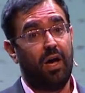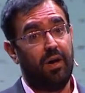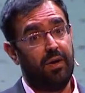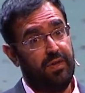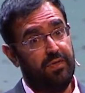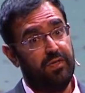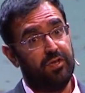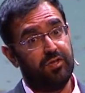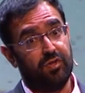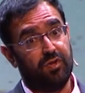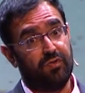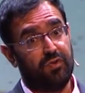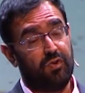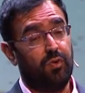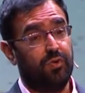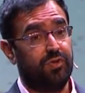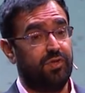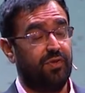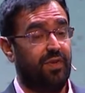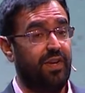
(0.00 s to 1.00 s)
in the sort of
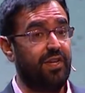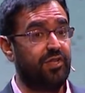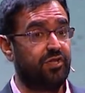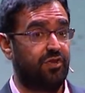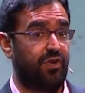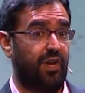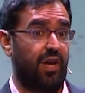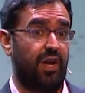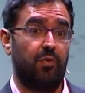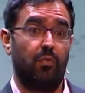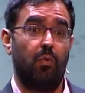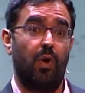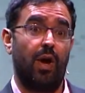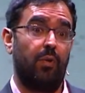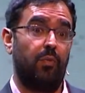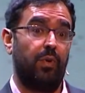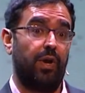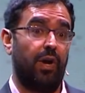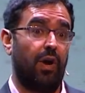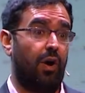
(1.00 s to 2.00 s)
course of history and where
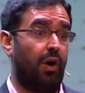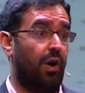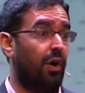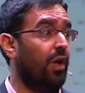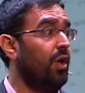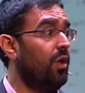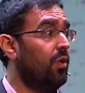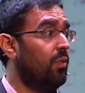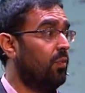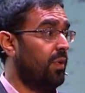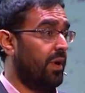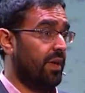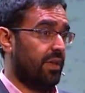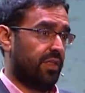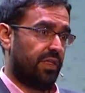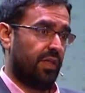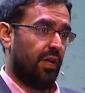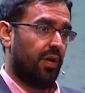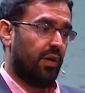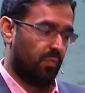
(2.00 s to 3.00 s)
we are
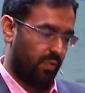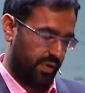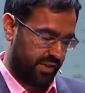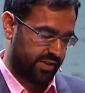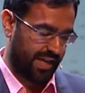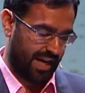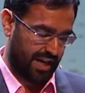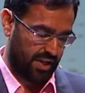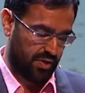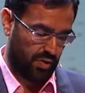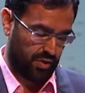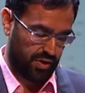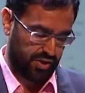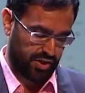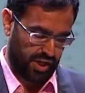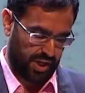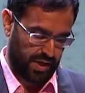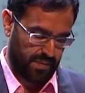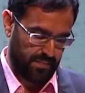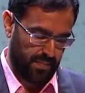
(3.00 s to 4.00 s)
with
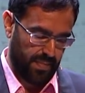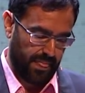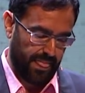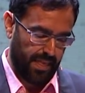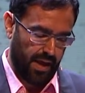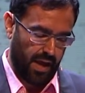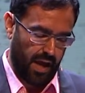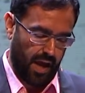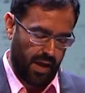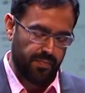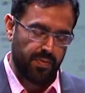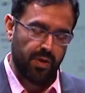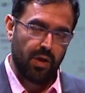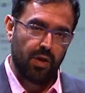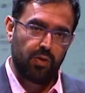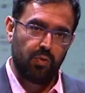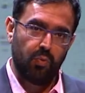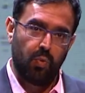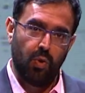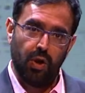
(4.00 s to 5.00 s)
technology.
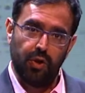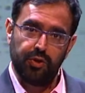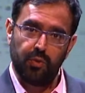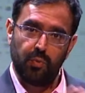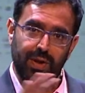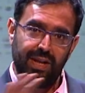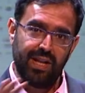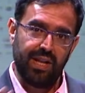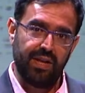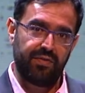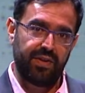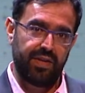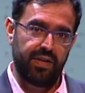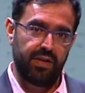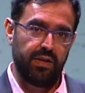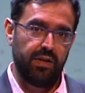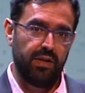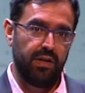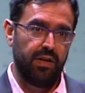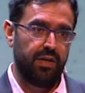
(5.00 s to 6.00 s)
The world that we live
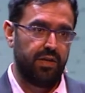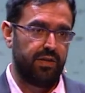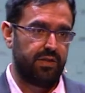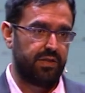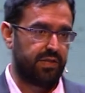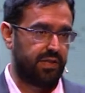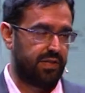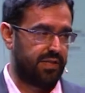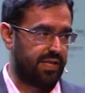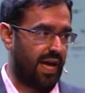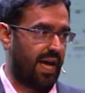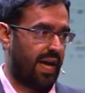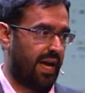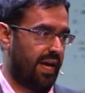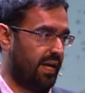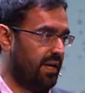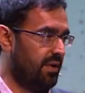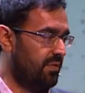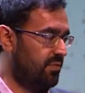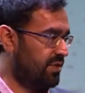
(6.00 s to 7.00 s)
in
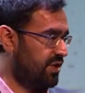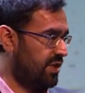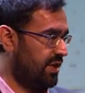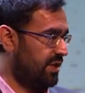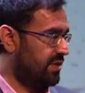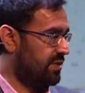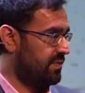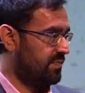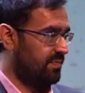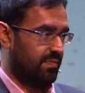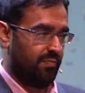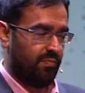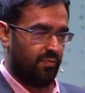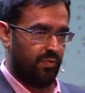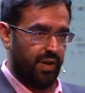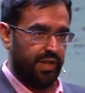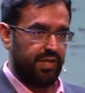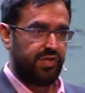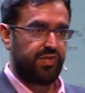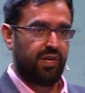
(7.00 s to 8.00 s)
today, which has
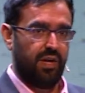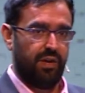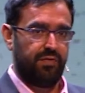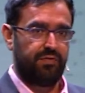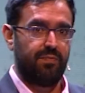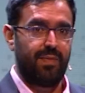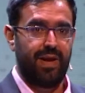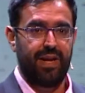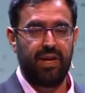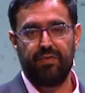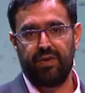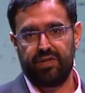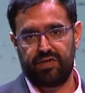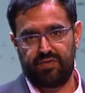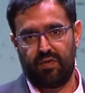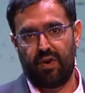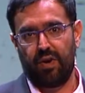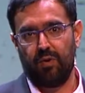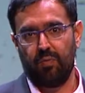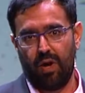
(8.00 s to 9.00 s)
really served many of us
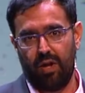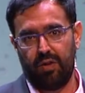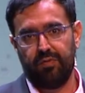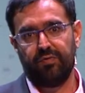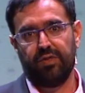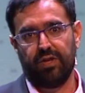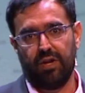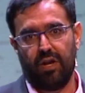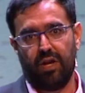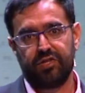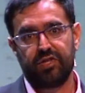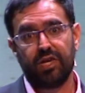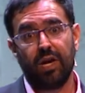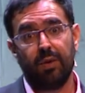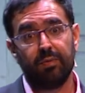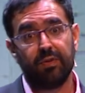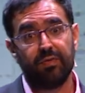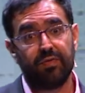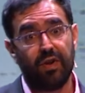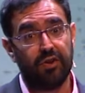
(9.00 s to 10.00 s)
very well for the last
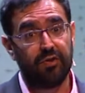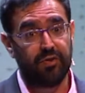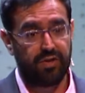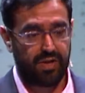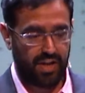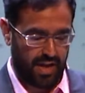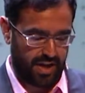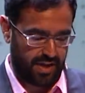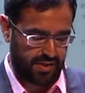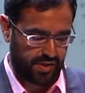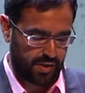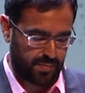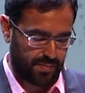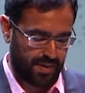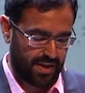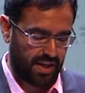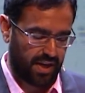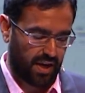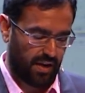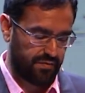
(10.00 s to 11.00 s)
couple of hundred years, has
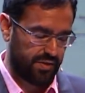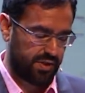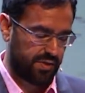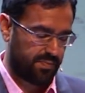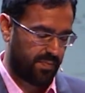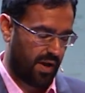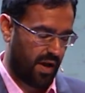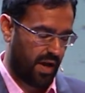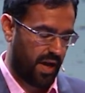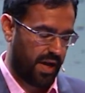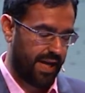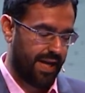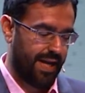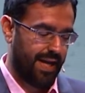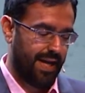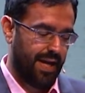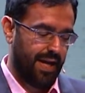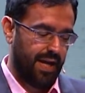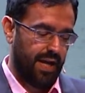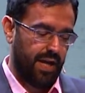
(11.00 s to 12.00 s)
been governed by
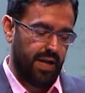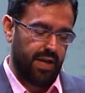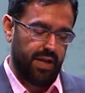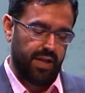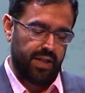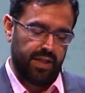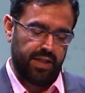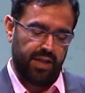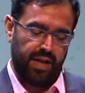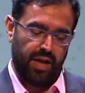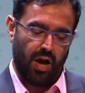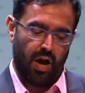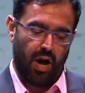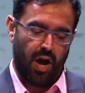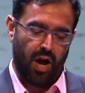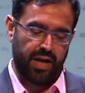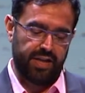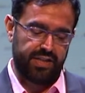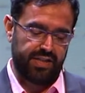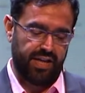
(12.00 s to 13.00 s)
the
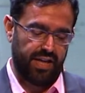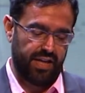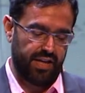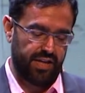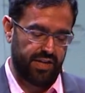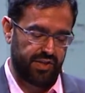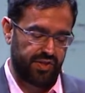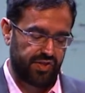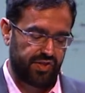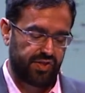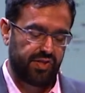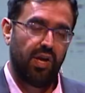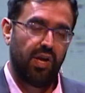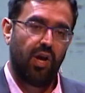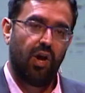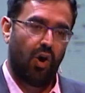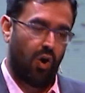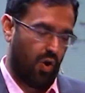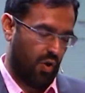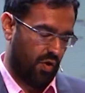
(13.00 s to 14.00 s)
ideas
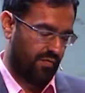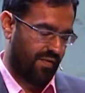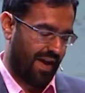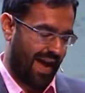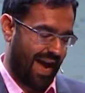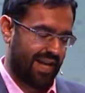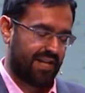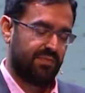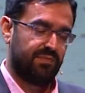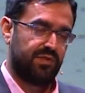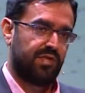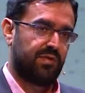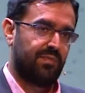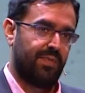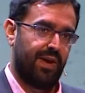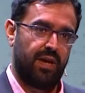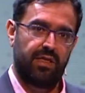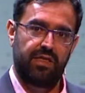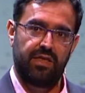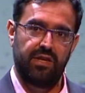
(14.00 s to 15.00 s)
of Adam
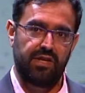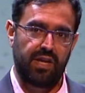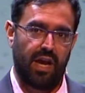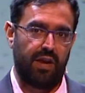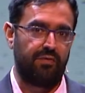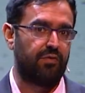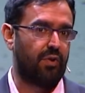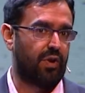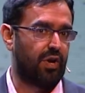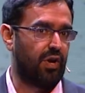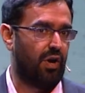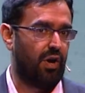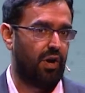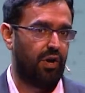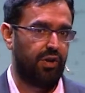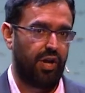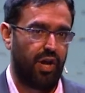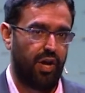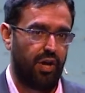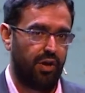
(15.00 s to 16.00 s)
Smith and David
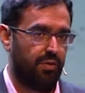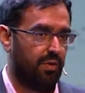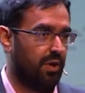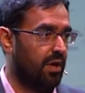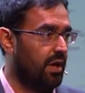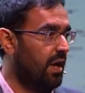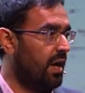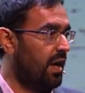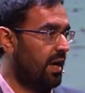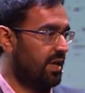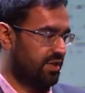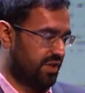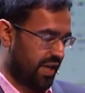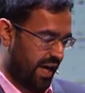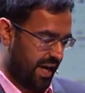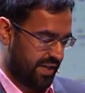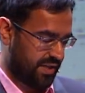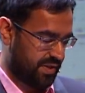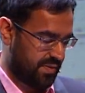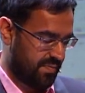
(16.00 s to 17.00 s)
Ricardo and
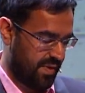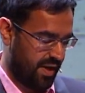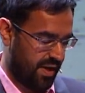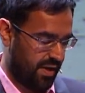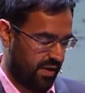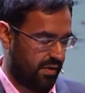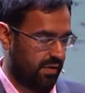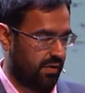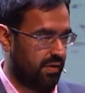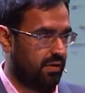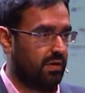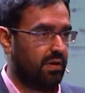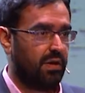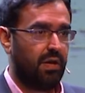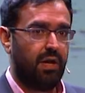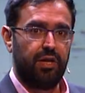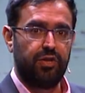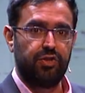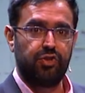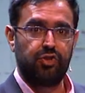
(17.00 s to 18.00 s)
J.S. Mill
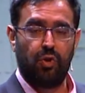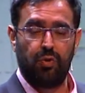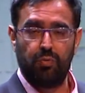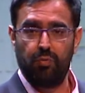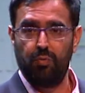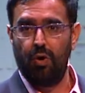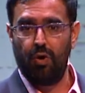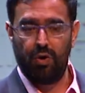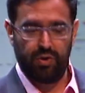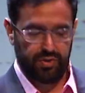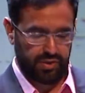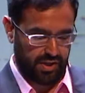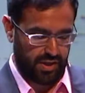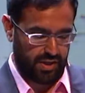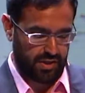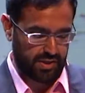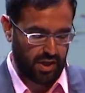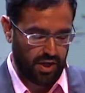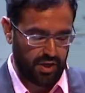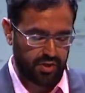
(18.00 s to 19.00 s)
and John Watt and
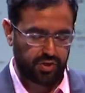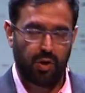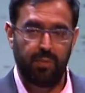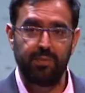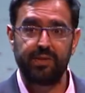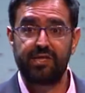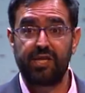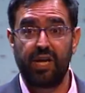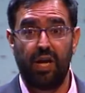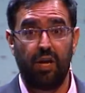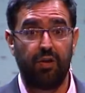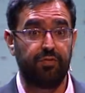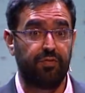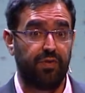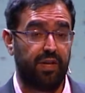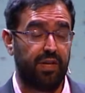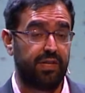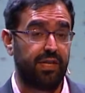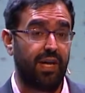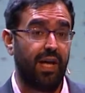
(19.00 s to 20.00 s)
Thomas
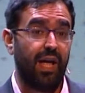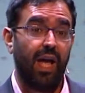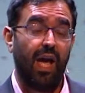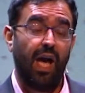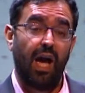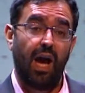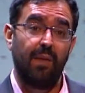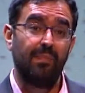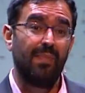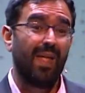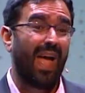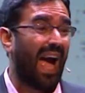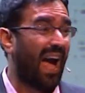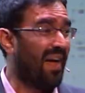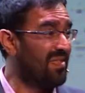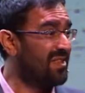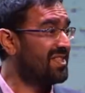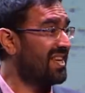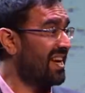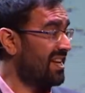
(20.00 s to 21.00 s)
Telford and
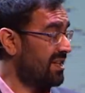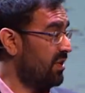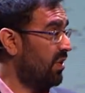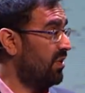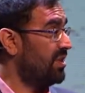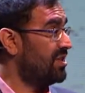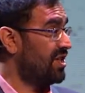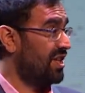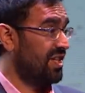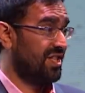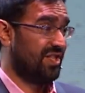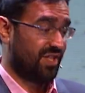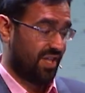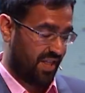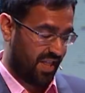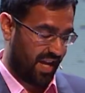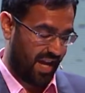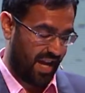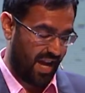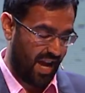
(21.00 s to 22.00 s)
the technologies that
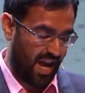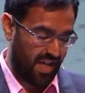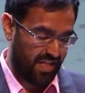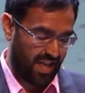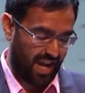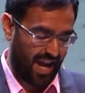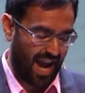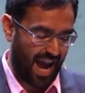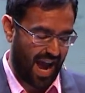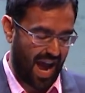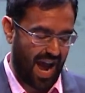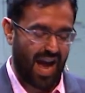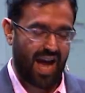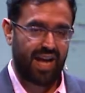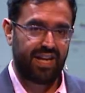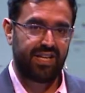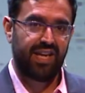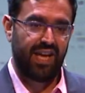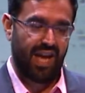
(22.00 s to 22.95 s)
they had